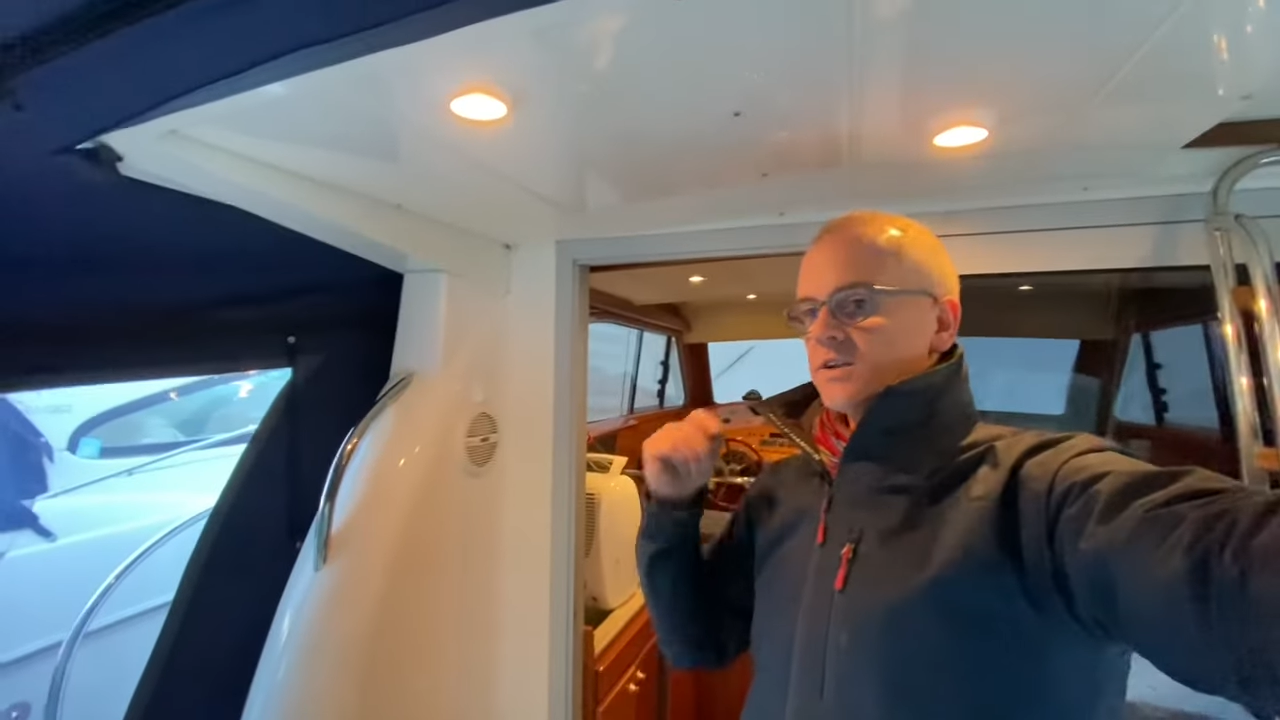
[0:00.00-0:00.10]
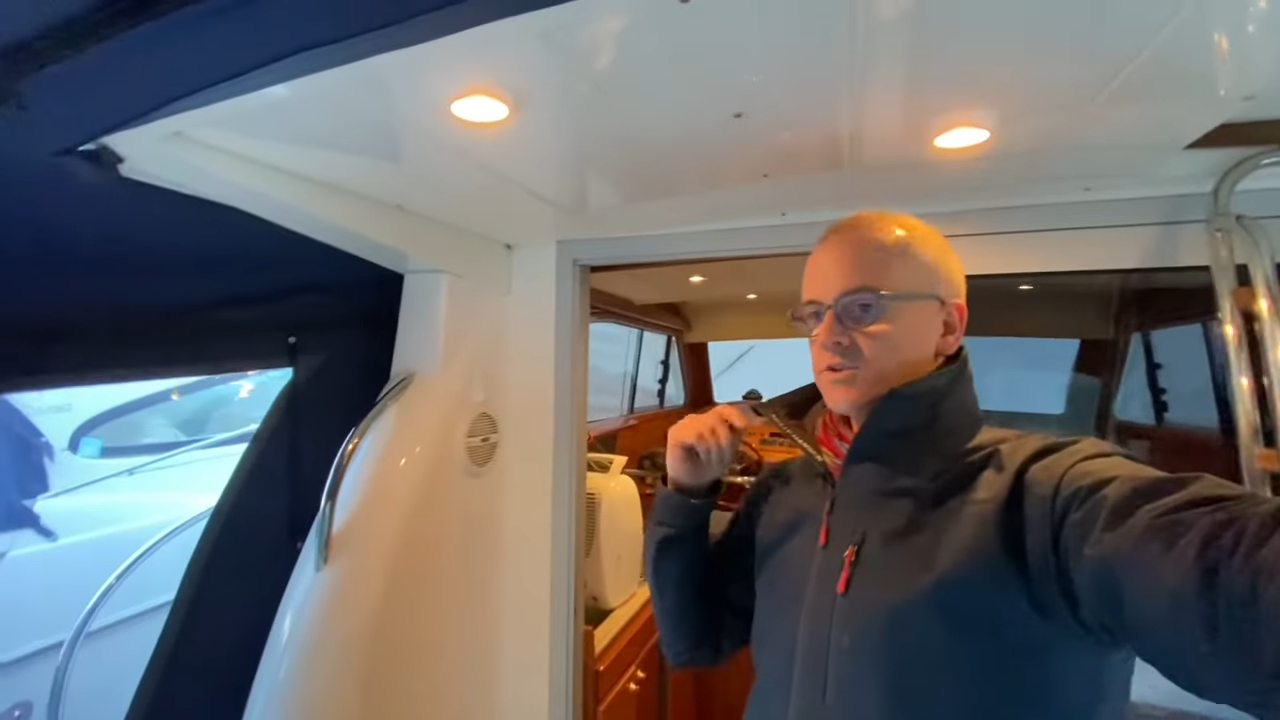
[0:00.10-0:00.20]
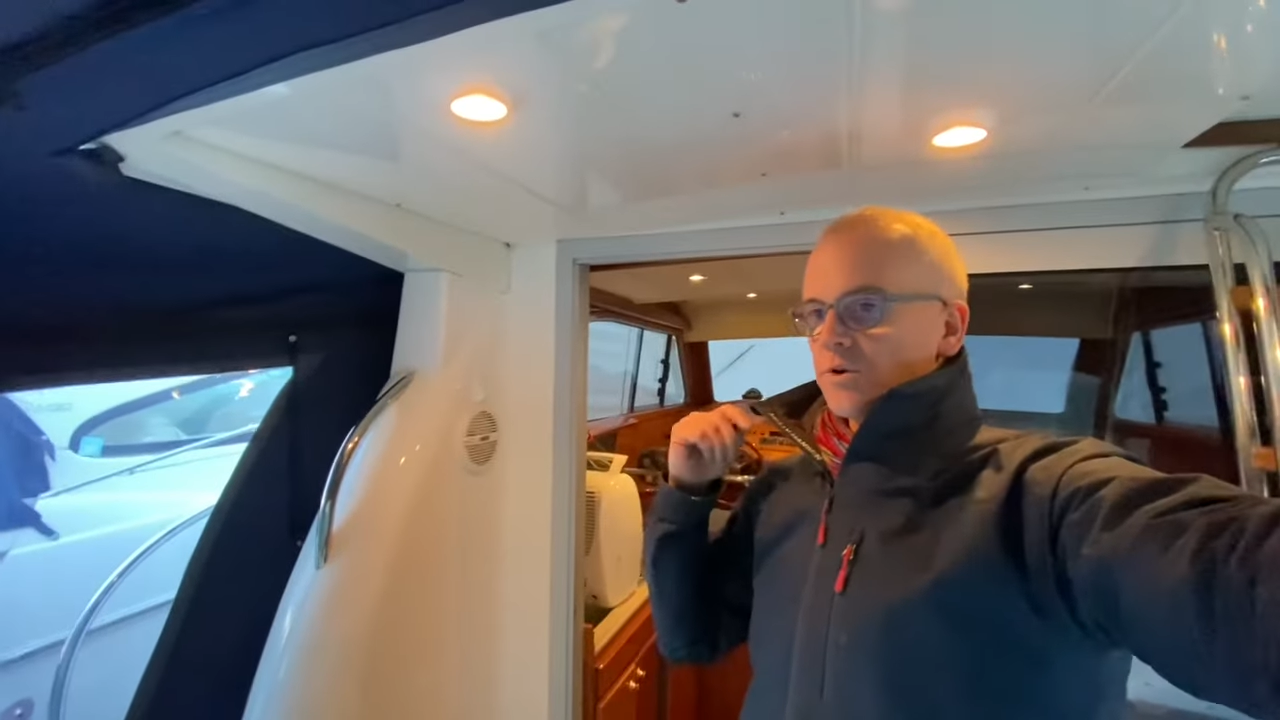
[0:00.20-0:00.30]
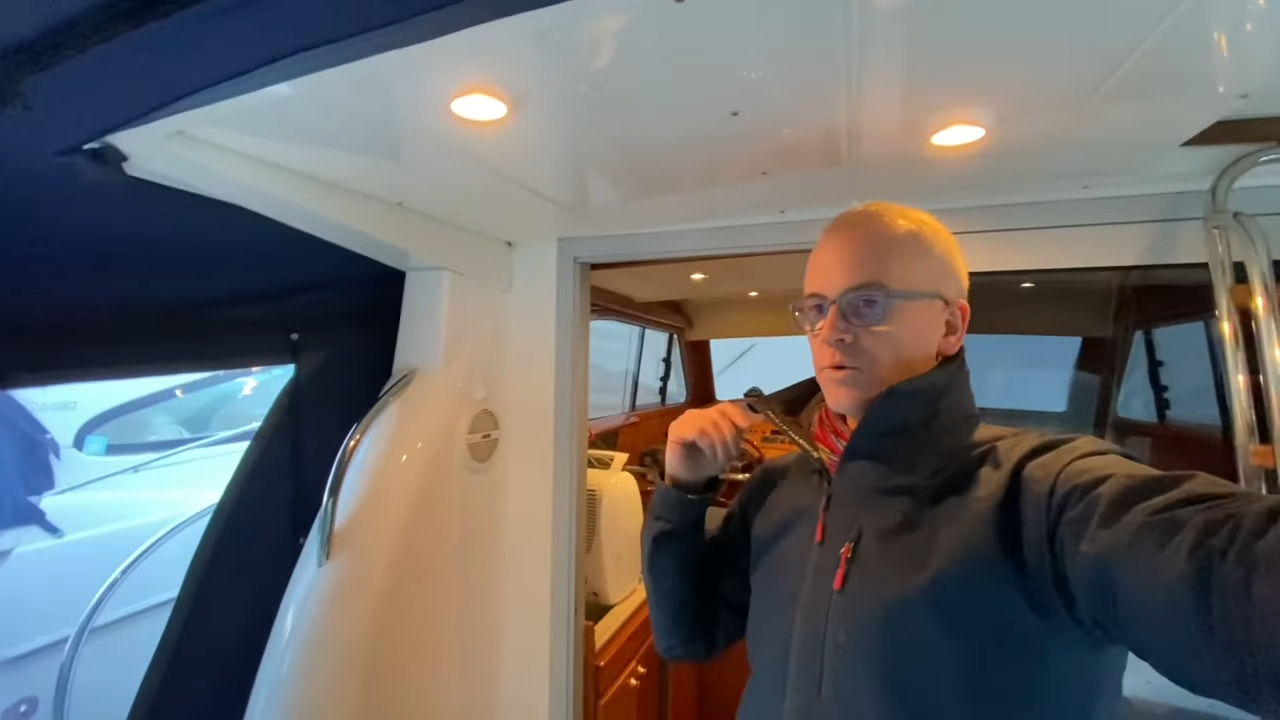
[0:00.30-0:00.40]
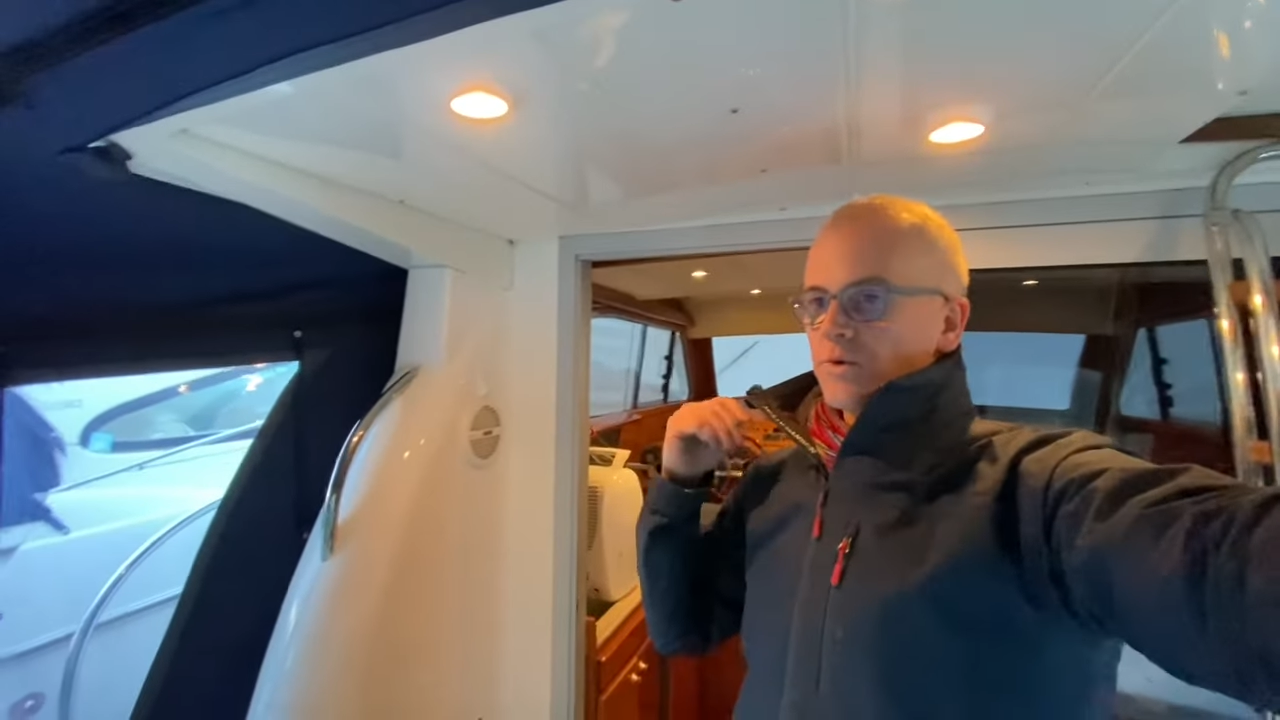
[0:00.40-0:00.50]

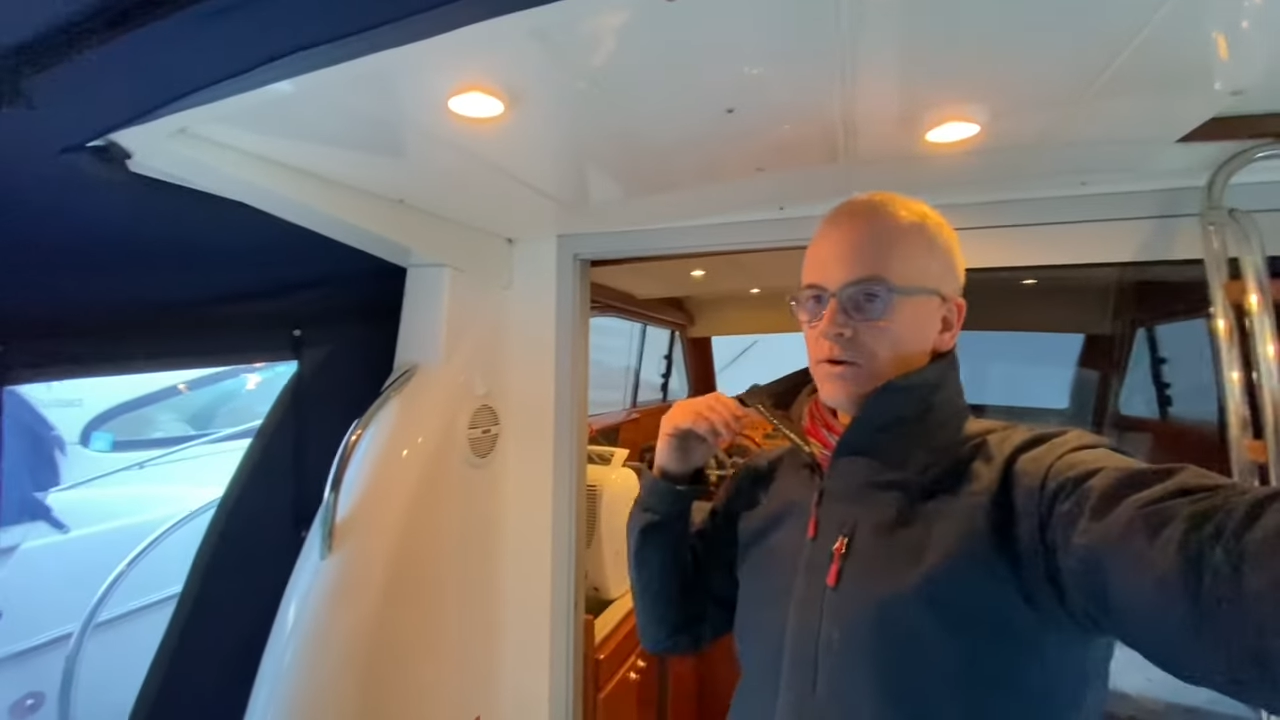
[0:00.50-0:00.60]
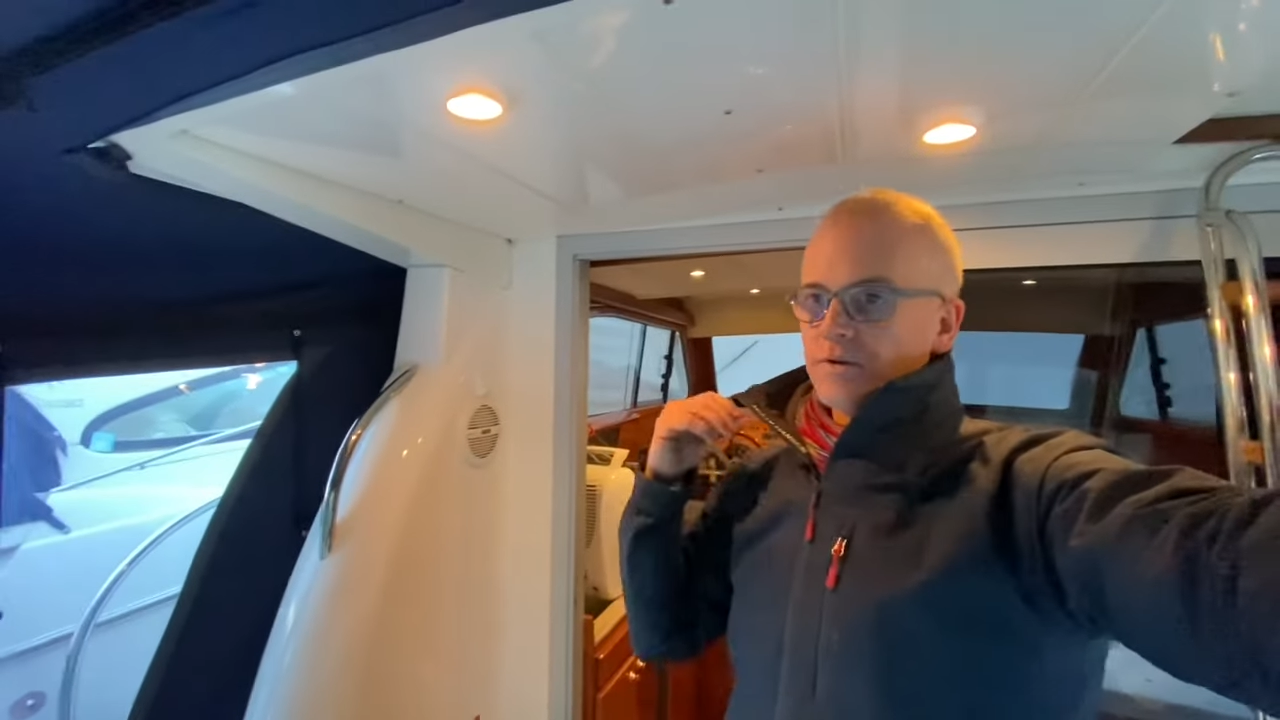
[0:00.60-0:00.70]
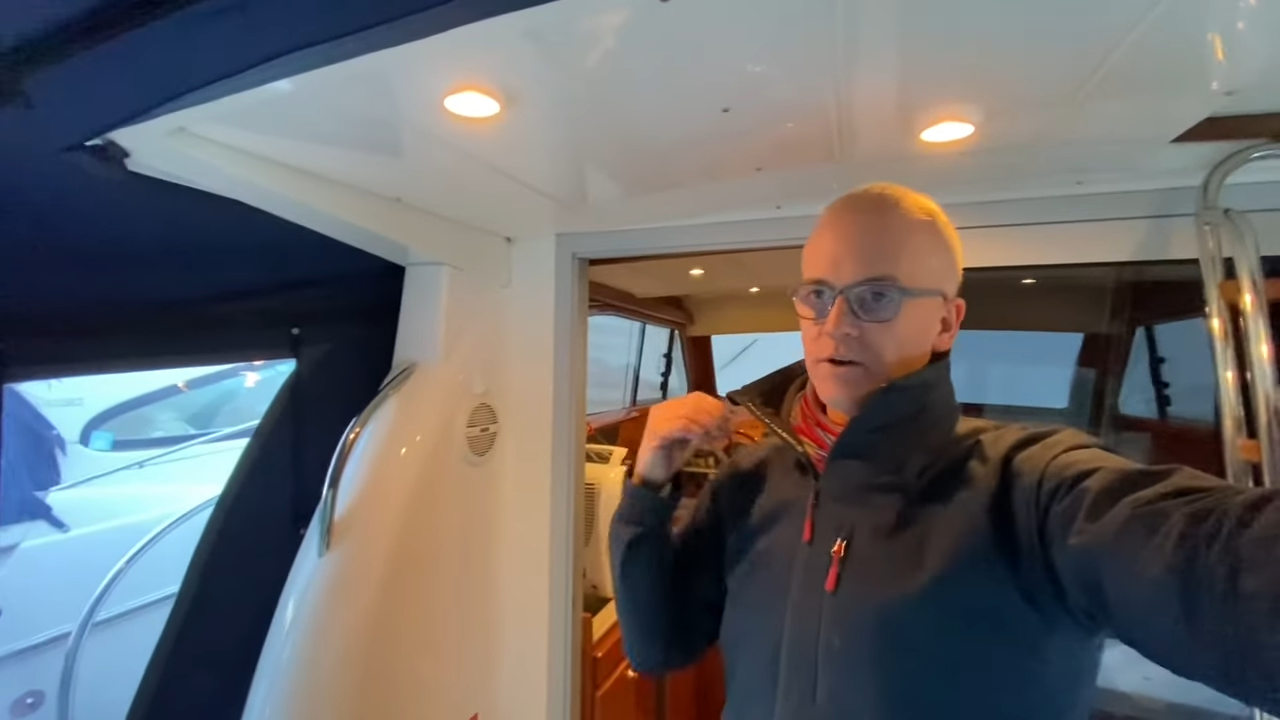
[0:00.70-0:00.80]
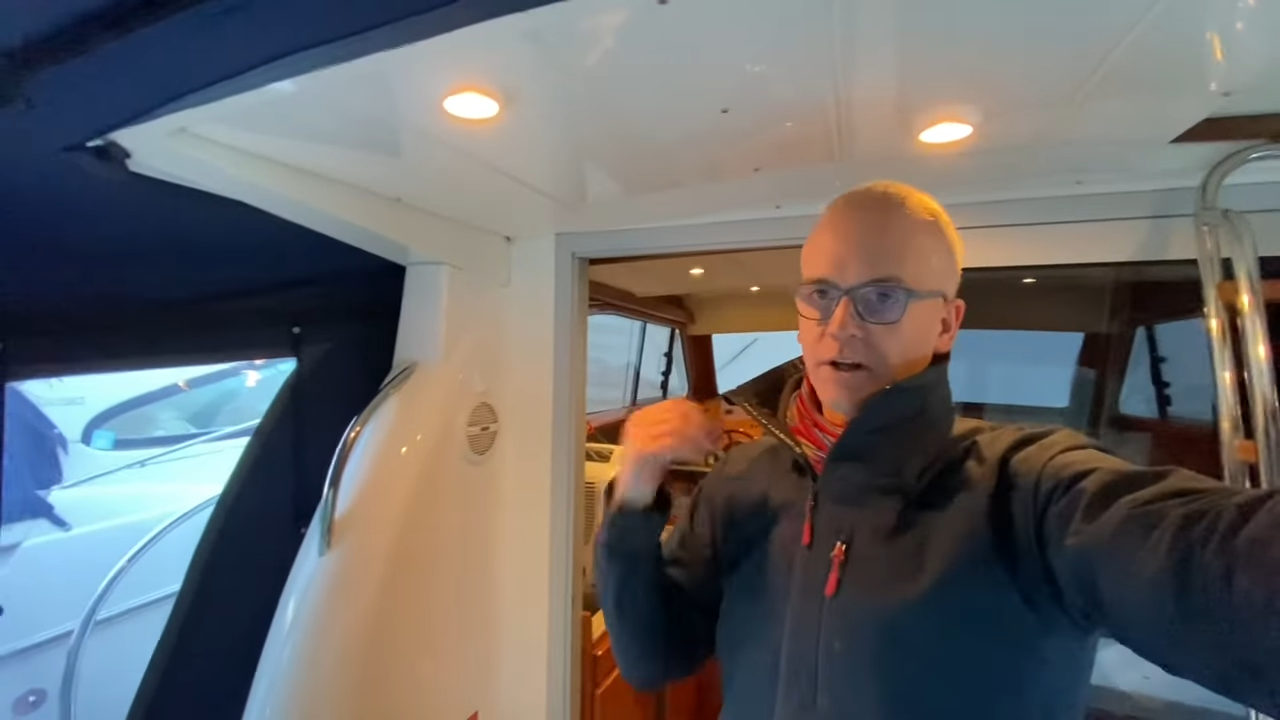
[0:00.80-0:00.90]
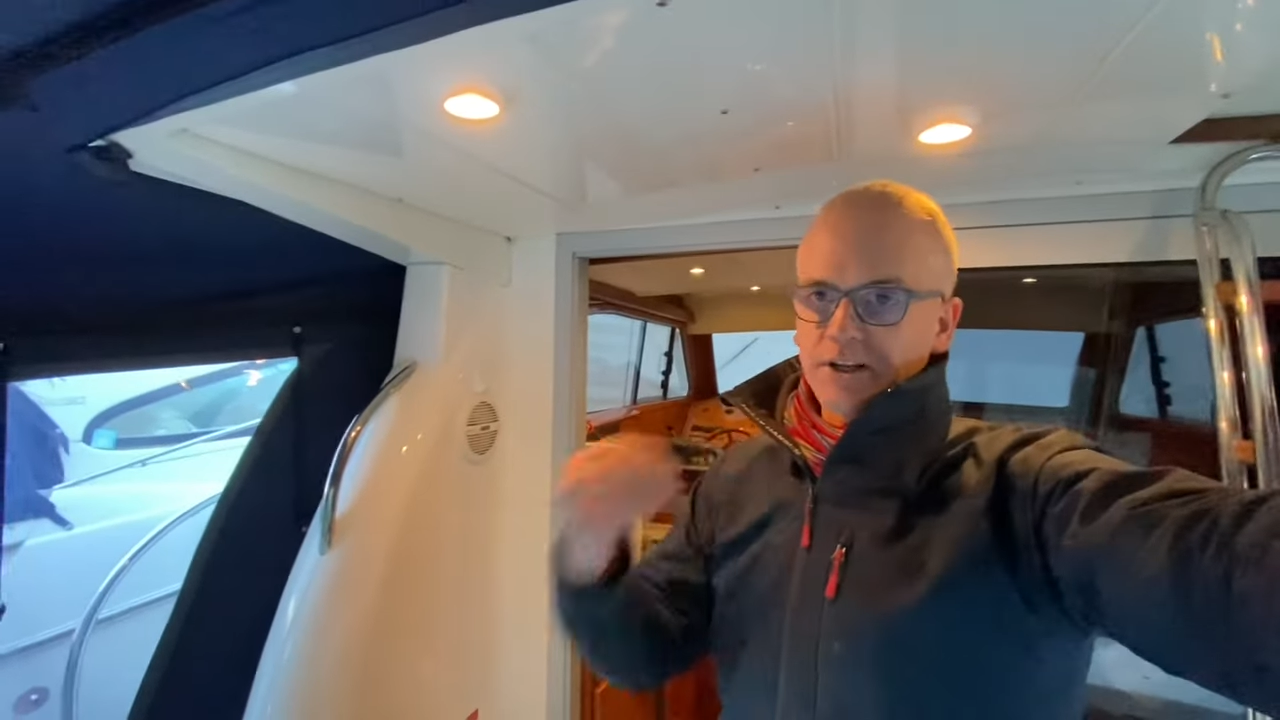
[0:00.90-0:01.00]
So
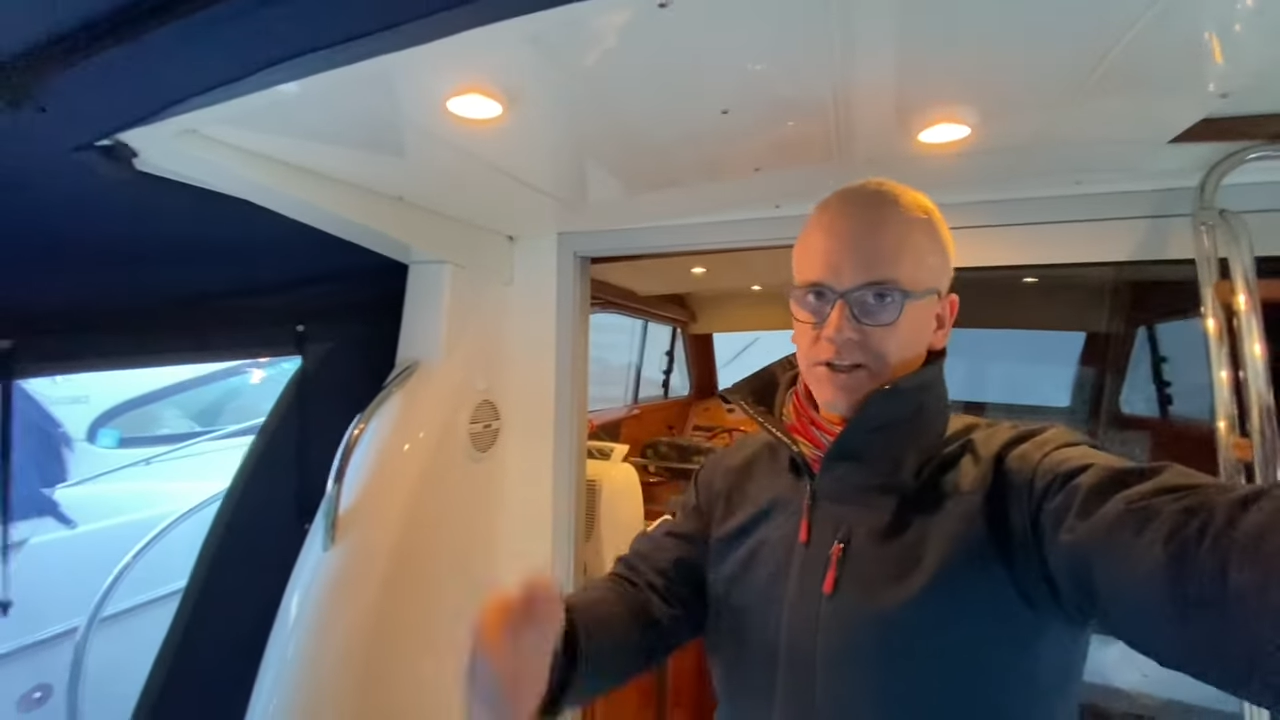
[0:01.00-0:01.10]
you can